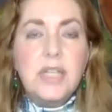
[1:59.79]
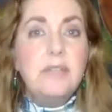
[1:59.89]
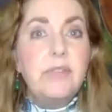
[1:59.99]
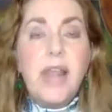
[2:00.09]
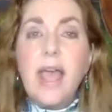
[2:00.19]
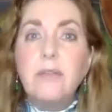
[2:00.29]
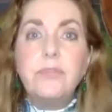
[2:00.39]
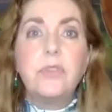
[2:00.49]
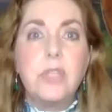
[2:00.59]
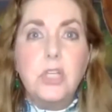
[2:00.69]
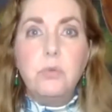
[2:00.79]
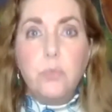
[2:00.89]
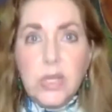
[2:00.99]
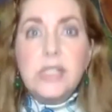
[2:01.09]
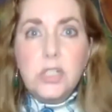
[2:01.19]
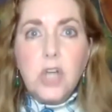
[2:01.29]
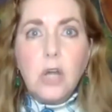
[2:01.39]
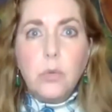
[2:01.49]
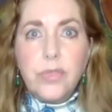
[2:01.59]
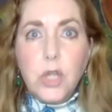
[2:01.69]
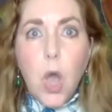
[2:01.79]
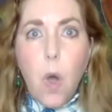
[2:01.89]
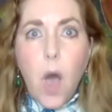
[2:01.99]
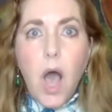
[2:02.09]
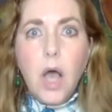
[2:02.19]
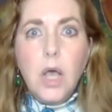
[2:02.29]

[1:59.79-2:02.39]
even after the restart with Noah.